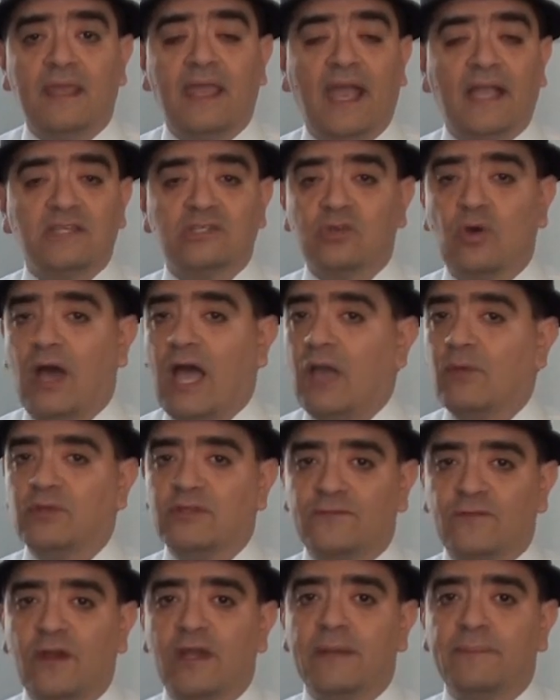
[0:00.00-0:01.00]
And so I
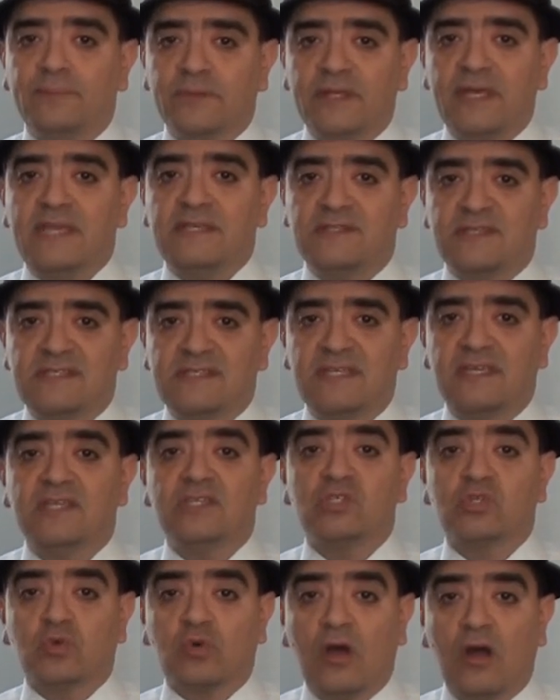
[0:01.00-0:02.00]
was very pleased to see a
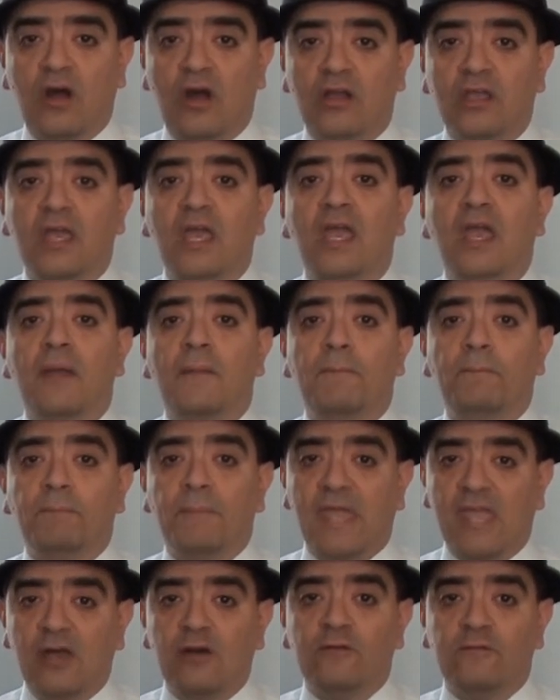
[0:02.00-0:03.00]
strong
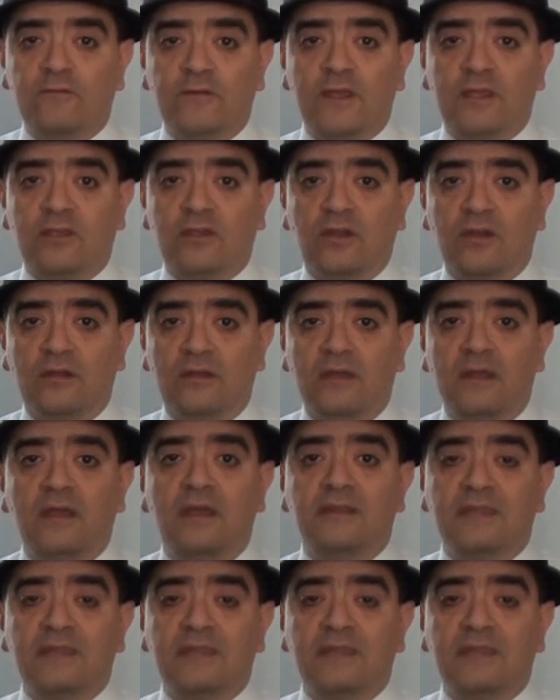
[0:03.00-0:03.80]
male figure,